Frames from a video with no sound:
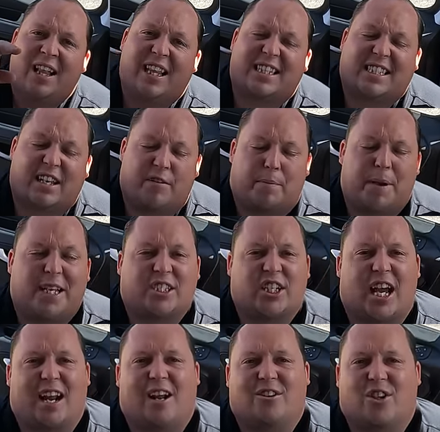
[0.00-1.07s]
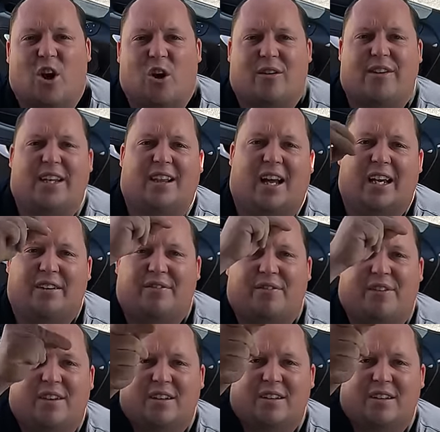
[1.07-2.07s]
let's give a big shout out to RV Life.